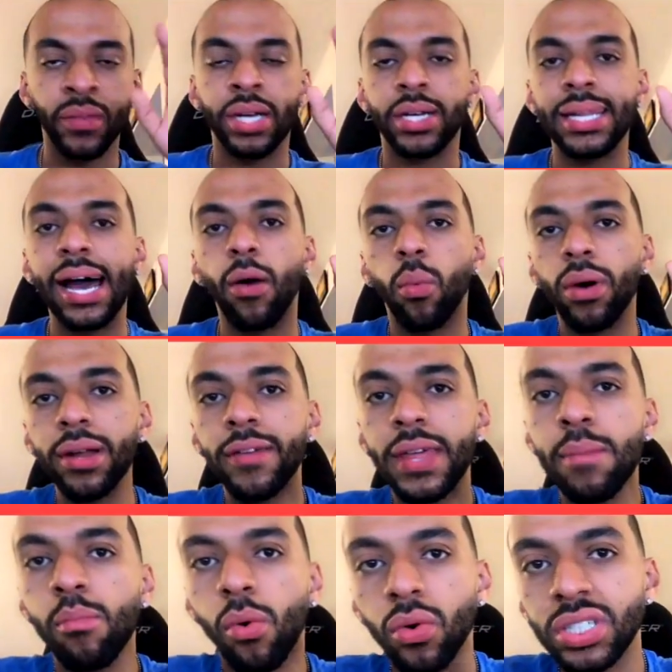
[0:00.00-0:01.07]
Now, one of the
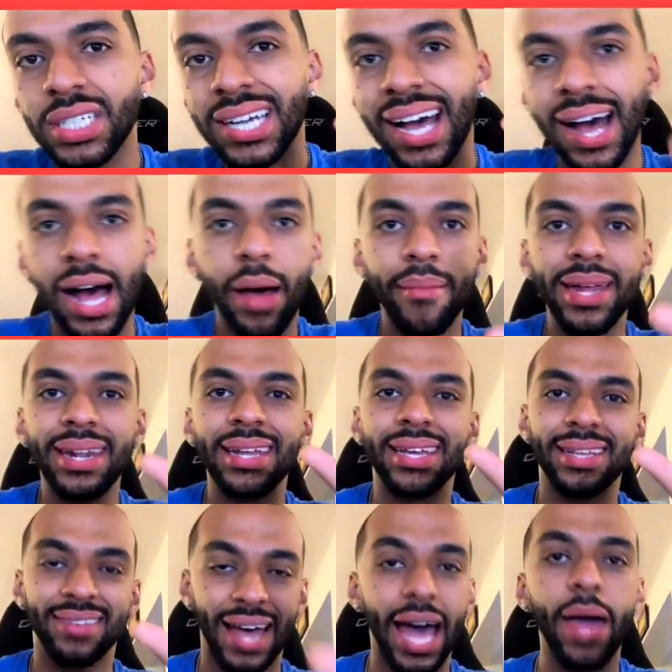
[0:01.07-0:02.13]
most common
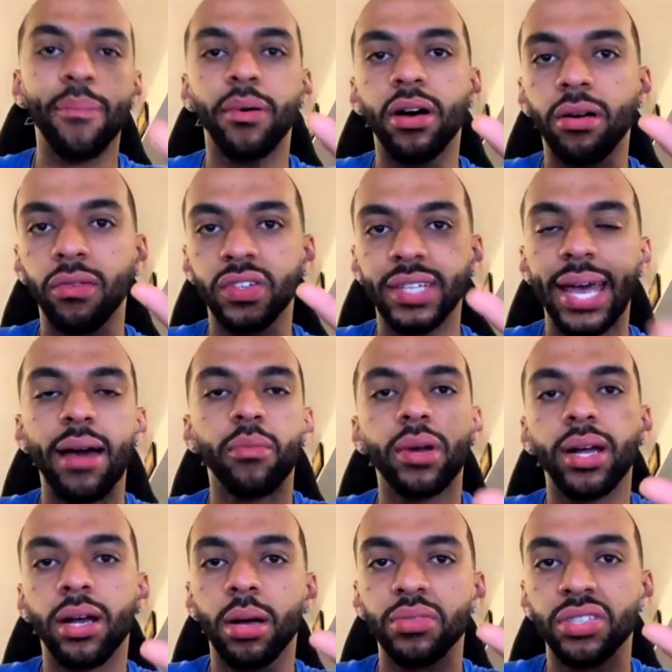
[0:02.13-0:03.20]
type of scam when it
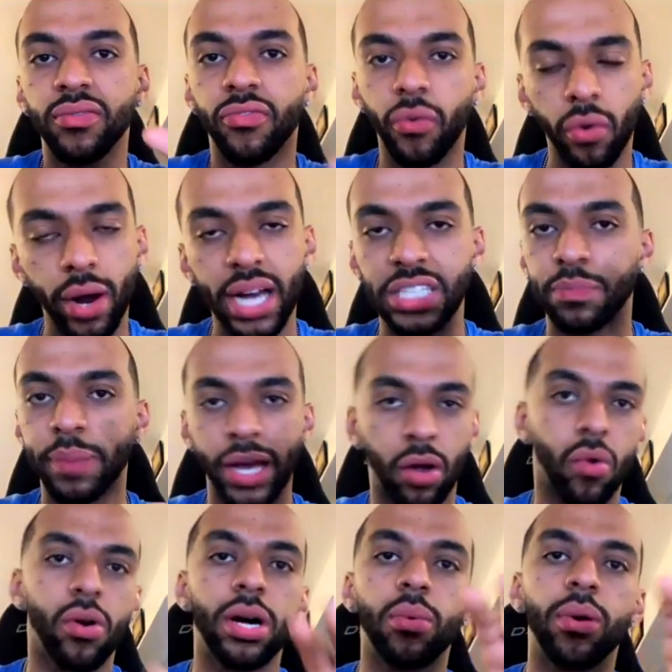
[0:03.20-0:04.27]
comes to Forex,
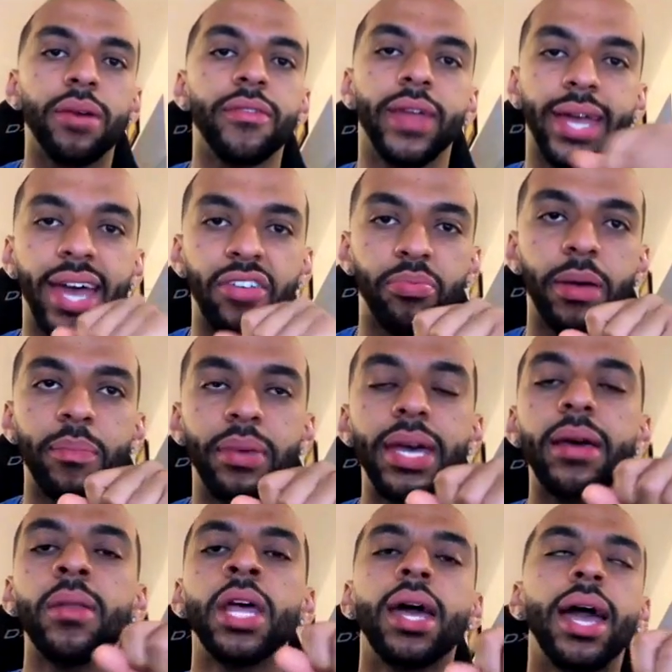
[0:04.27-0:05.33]
Bitcoin, whatever the case may
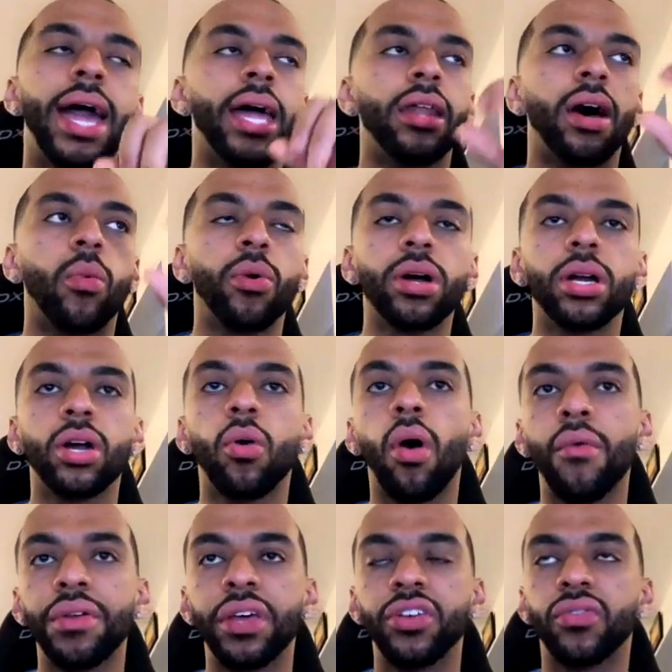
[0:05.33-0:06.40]
be, and we're gonna go
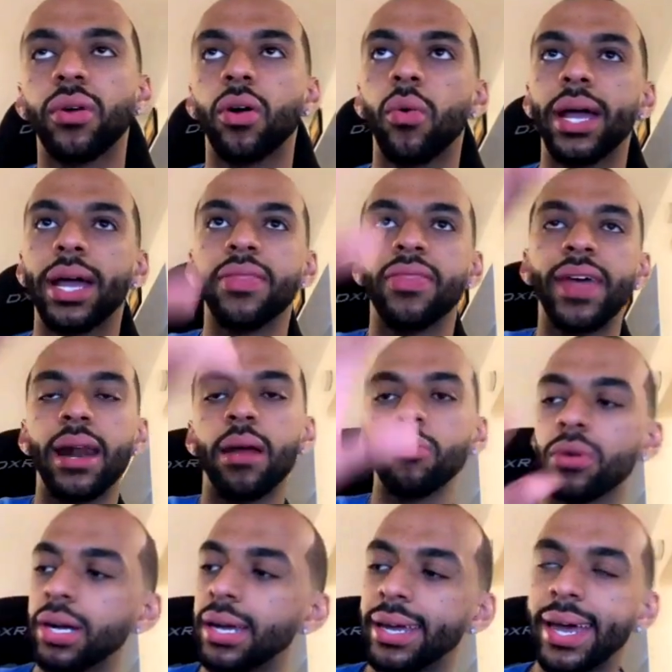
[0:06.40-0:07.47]
over this real quick, and then I'm
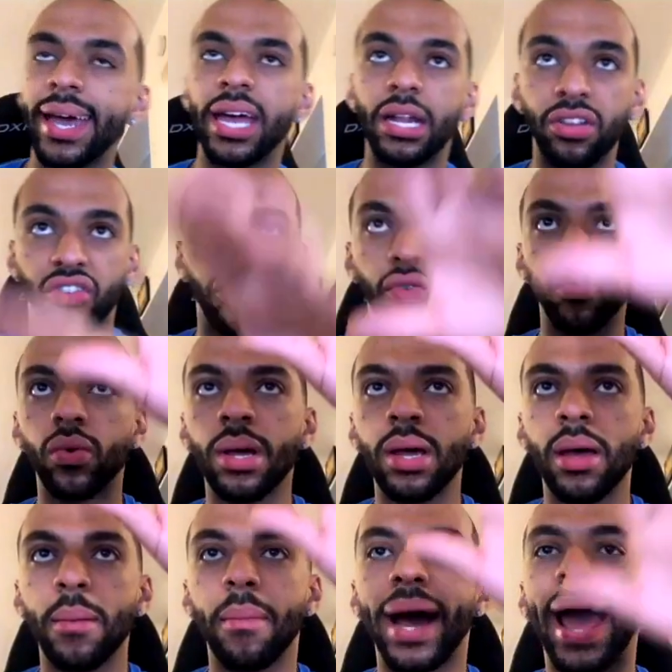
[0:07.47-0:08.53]
gonna get into
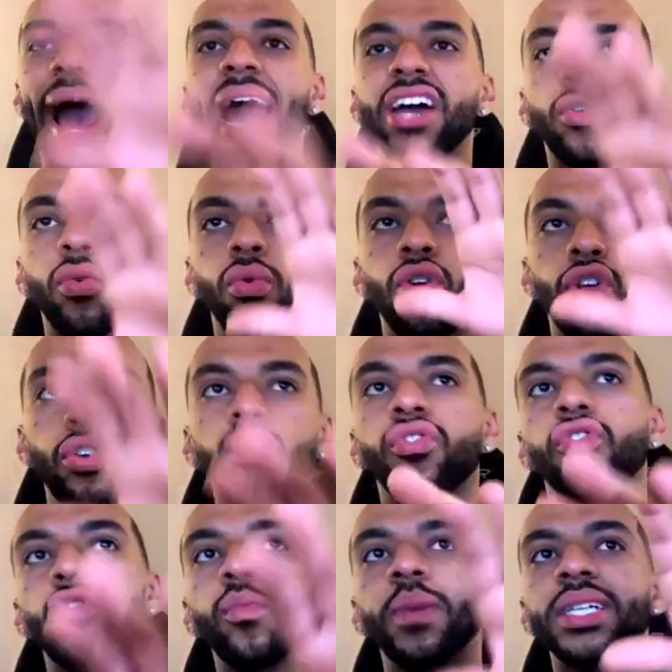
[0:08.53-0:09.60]
my actual
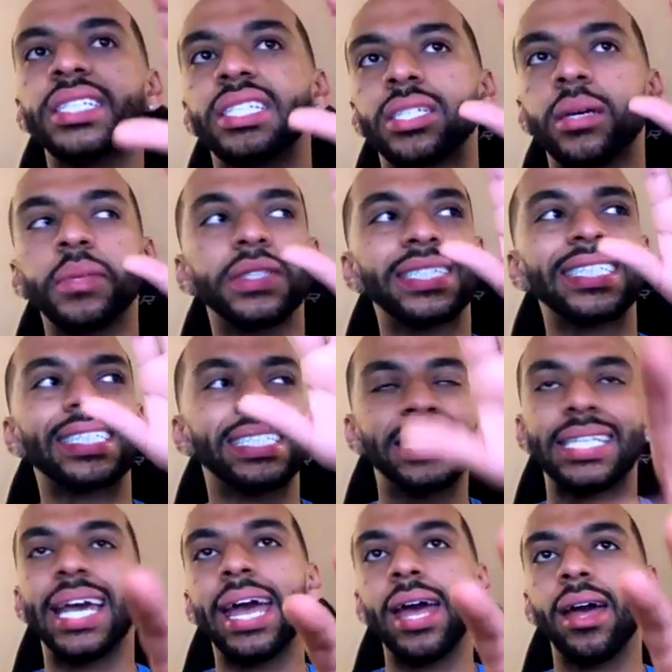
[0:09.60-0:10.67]
YouTube and some of the
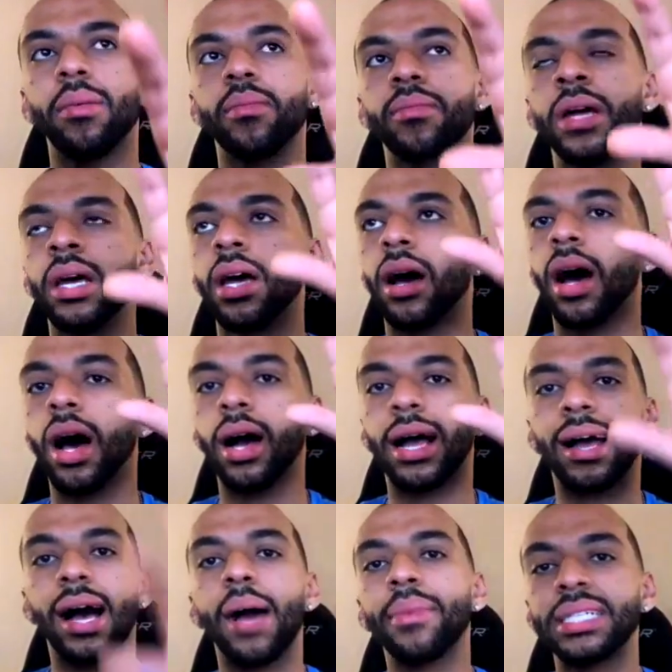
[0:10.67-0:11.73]
scam
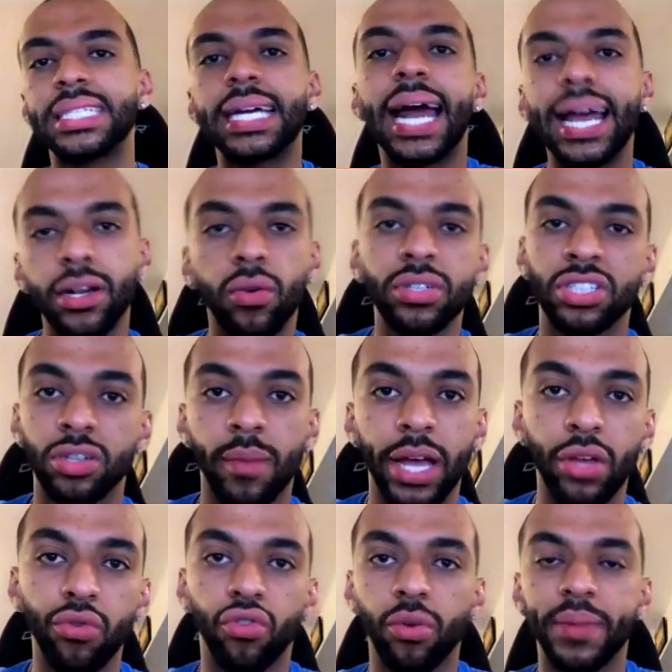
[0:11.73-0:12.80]
comments that I noticed on my
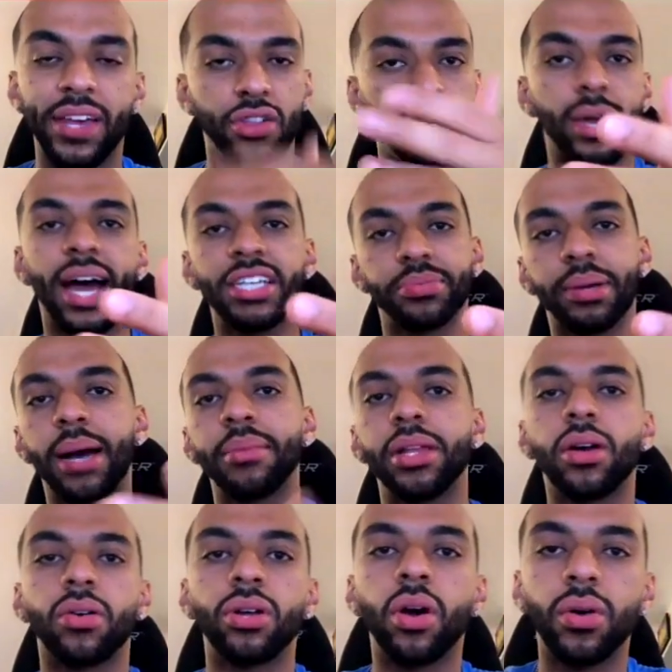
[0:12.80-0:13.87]
YouTube that you guys probably
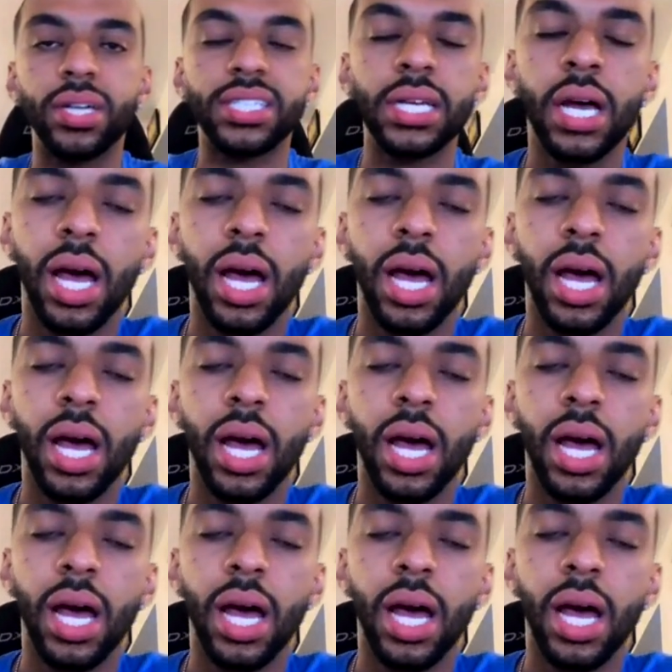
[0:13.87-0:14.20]
don't notice.